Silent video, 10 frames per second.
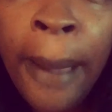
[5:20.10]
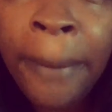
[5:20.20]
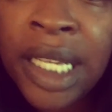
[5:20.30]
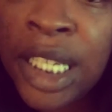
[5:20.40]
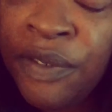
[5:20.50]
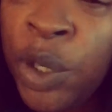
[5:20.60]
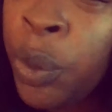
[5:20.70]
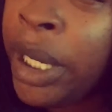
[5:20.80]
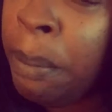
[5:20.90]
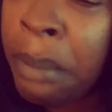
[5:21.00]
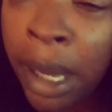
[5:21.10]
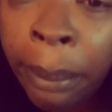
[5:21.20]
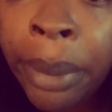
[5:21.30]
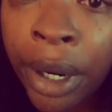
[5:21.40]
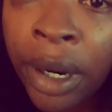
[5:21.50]
Because if you
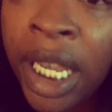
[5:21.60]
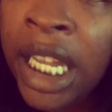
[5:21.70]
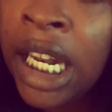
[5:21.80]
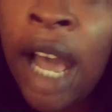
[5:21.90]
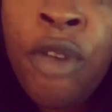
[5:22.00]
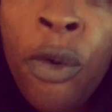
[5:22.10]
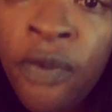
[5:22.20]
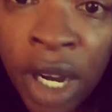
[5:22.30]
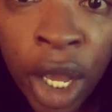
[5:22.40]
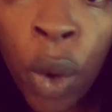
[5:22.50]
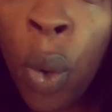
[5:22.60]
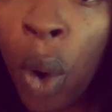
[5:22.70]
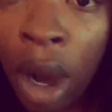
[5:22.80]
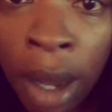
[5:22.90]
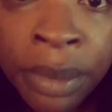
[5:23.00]
remember, he didn't have no fucking
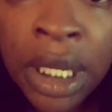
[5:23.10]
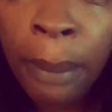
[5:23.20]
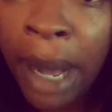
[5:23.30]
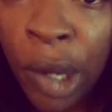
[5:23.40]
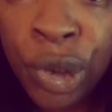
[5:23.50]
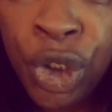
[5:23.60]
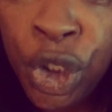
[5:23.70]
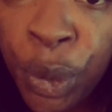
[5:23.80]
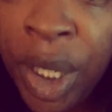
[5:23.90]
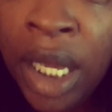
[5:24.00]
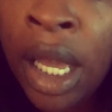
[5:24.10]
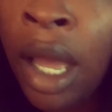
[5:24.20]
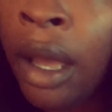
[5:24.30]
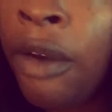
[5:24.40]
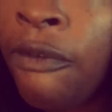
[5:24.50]
qualms about shooting
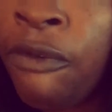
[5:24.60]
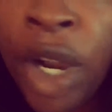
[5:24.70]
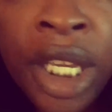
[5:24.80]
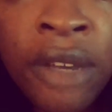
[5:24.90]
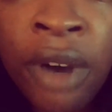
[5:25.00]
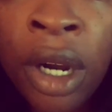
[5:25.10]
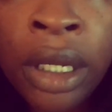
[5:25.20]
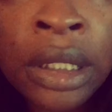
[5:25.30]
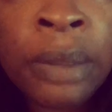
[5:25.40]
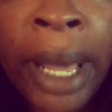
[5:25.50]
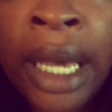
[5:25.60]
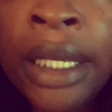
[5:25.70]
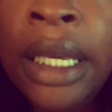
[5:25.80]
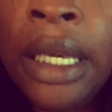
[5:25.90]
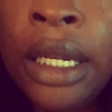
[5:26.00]
Frankie Vargas
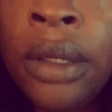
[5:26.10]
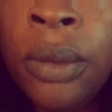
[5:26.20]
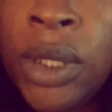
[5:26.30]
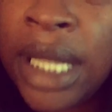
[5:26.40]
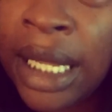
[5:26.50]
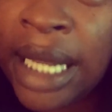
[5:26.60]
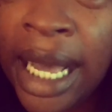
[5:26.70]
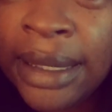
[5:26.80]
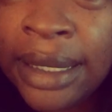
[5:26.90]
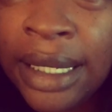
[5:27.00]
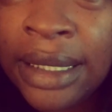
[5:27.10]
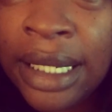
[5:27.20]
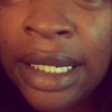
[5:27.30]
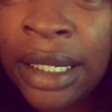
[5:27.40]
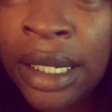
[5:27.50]
back in, was that last
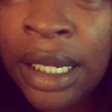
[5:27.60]
season?